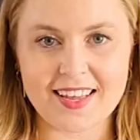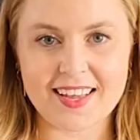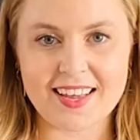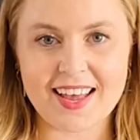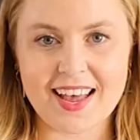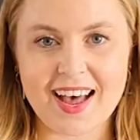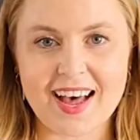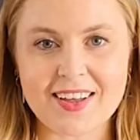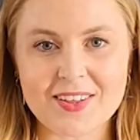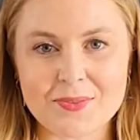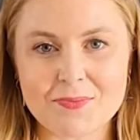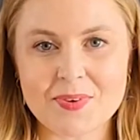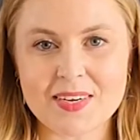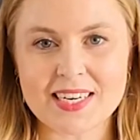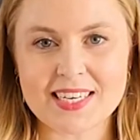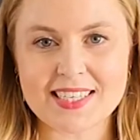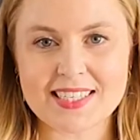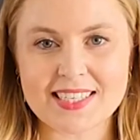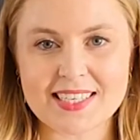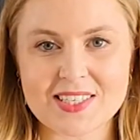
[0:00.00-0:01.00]
Health
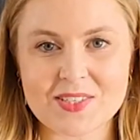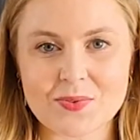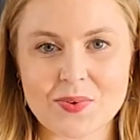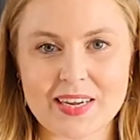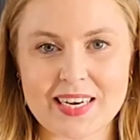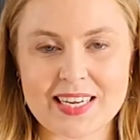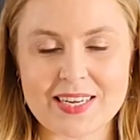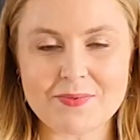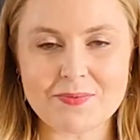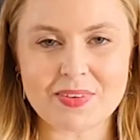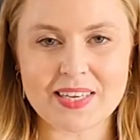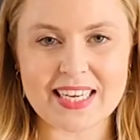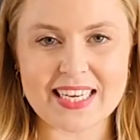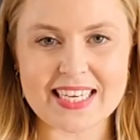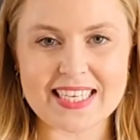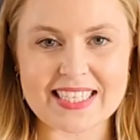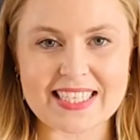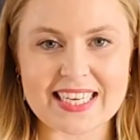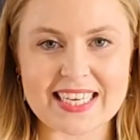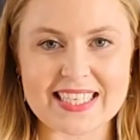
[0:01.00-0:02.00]
Minister Zweli
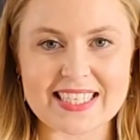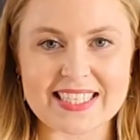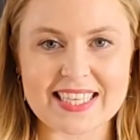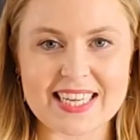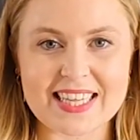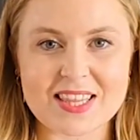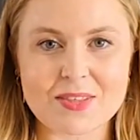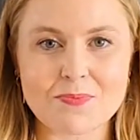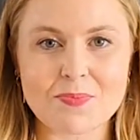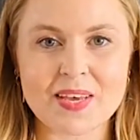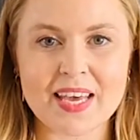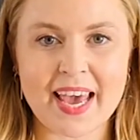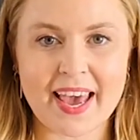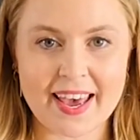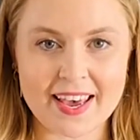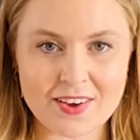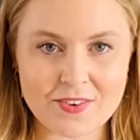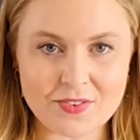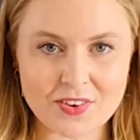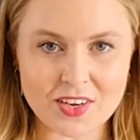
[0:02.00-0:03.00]
Mkhize said the
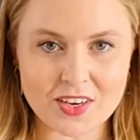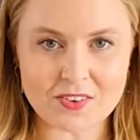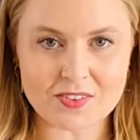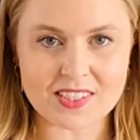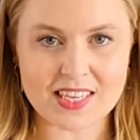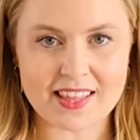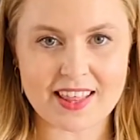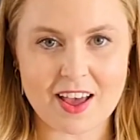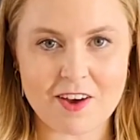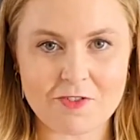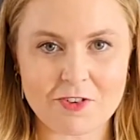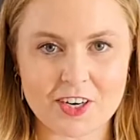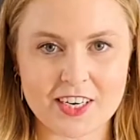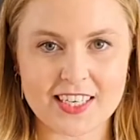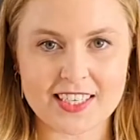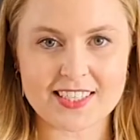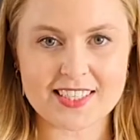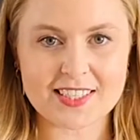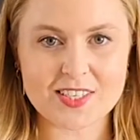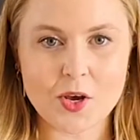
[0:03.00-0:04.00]
behavior of South
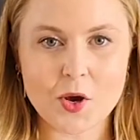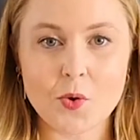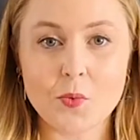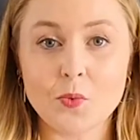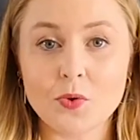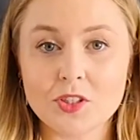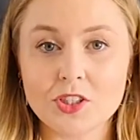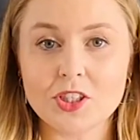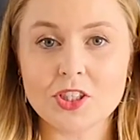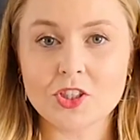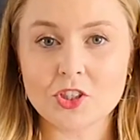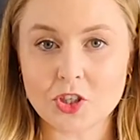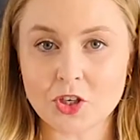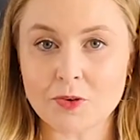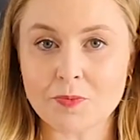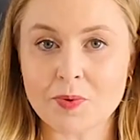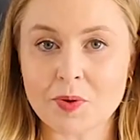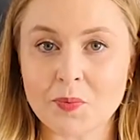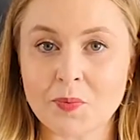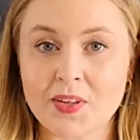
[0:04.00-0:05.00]
Africans would
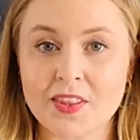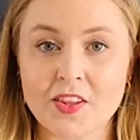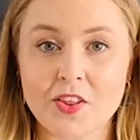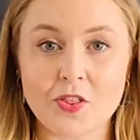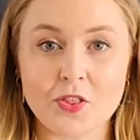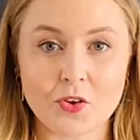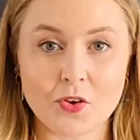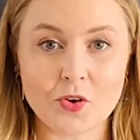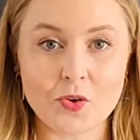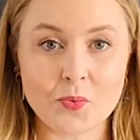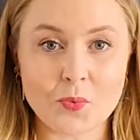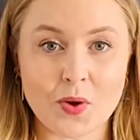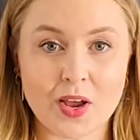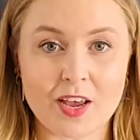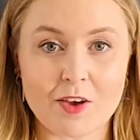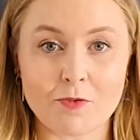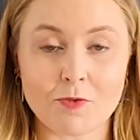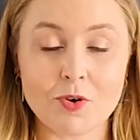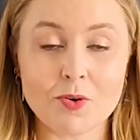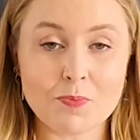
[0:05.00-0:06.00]
determine when the third
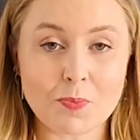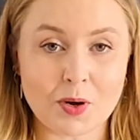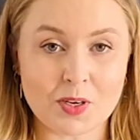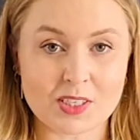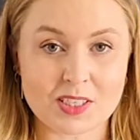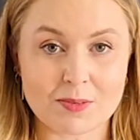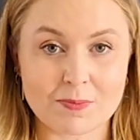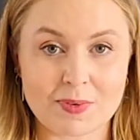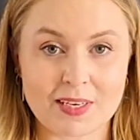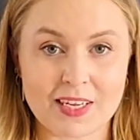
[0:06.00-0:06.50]
wave would possibly